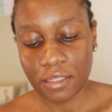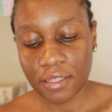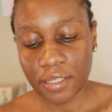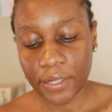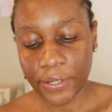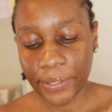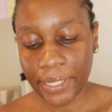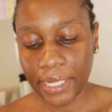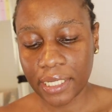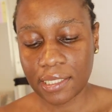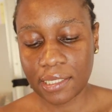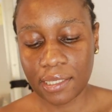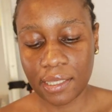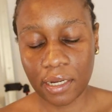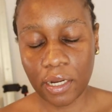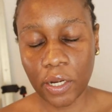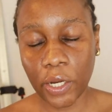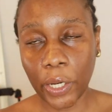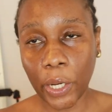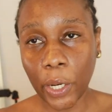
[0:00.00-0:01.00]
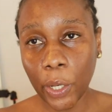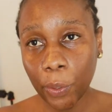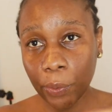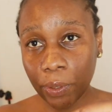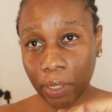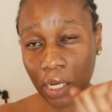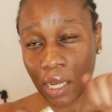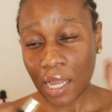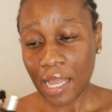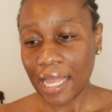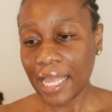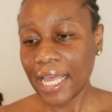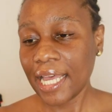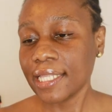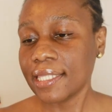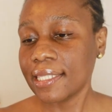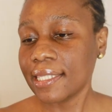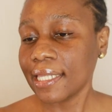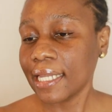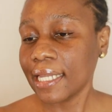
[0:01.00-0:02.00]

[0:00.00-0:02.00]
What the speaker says: So it's the cologne. It's